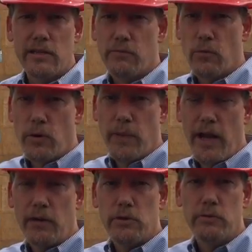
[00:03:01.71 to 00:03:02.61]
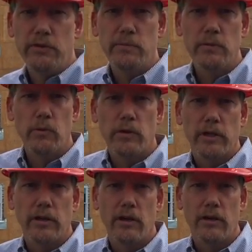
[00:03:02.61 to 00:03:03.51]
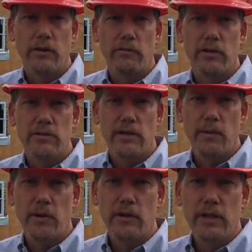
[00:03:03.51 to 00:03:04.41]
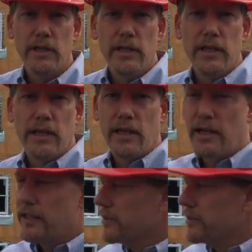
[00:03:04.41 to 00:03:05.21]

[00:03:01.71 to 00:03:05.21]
The four pack, which we've been working on over the summer. Uh,